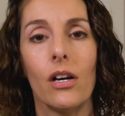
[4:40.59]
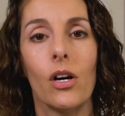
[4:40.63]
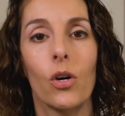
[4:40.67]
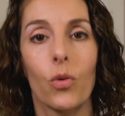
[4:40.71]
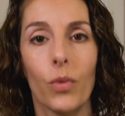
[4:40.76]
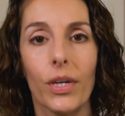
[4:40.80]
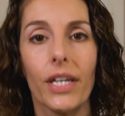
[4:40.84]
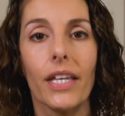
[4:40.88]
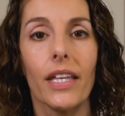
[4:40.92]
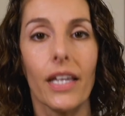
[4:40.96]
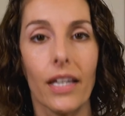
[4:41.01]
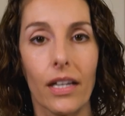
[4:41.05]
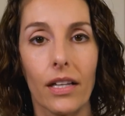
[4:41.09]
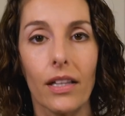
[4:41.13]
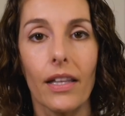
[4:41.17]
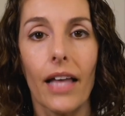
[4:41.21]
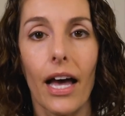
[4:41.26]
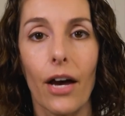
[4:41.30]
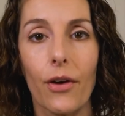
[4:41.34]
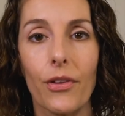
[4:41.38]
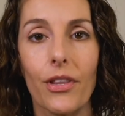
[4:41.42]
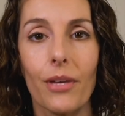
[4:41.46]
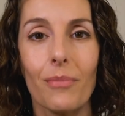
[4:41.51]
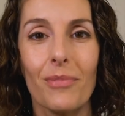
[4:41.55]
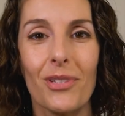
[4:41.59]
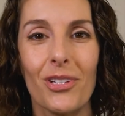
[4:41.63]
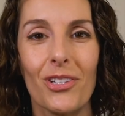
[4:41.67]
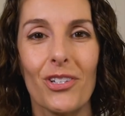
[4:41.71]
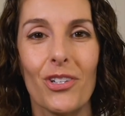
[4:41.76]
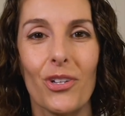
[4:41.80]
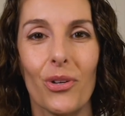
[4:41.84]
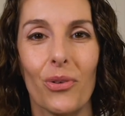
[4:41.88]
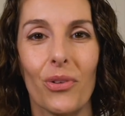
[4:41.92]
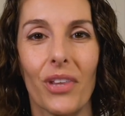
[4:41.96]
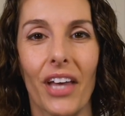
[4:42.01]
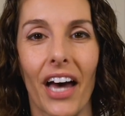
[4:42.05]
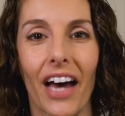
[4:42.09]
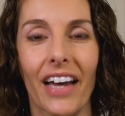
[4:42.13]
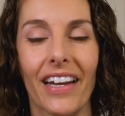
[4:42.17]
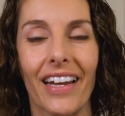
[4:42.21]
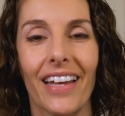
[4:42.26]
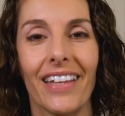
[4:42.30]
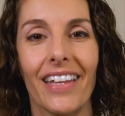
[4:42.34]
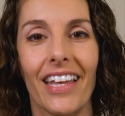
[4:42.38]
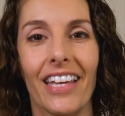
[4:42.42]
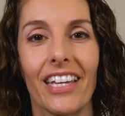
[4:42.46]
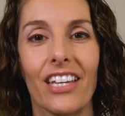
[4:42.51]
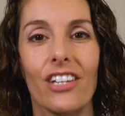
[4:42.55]
we can allow them to do that
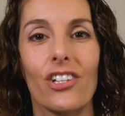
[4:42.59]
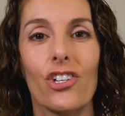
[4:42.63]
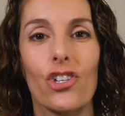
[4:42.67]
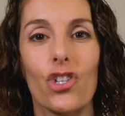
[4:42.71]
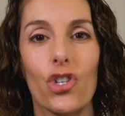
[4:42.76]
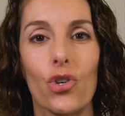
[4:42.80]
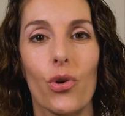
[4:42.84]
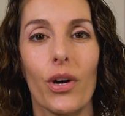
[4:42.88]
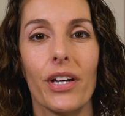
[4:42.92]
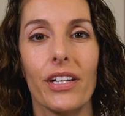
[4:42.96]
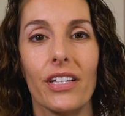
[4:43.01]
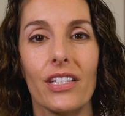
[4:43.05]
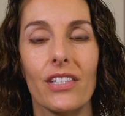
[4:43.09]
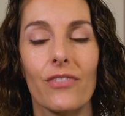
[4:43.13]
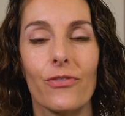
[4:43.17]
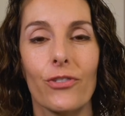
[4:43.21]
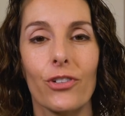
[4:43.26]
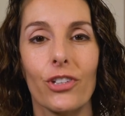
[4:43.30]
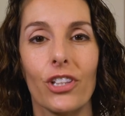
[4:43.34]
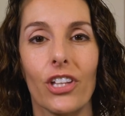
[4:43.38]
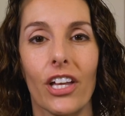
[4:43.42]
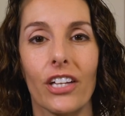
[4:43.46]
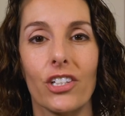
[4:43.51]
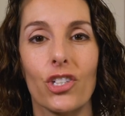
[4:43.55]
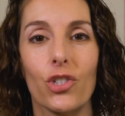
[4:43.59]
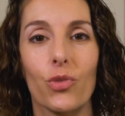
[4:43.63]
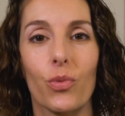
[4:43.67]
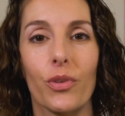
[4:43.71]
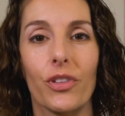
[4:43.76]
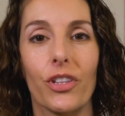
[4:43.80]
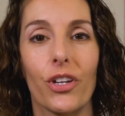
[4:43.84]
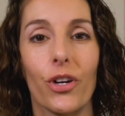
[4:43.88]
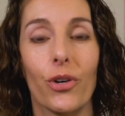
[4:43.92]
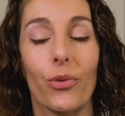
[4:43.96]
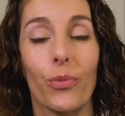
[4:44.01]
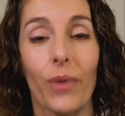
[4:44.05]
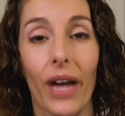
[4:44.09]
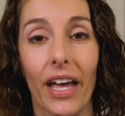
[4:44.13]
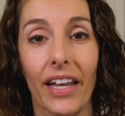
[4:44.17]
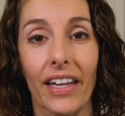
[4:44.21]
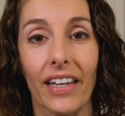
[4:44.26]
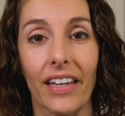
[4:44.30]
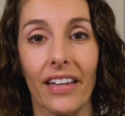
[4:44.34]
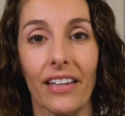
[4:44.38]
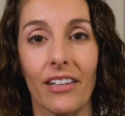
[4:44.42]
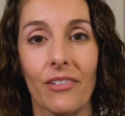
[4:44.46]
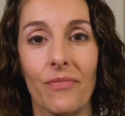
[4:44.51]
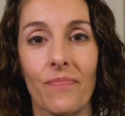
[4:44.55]
and they can join us for lunch when they're
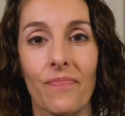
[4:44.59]
ready.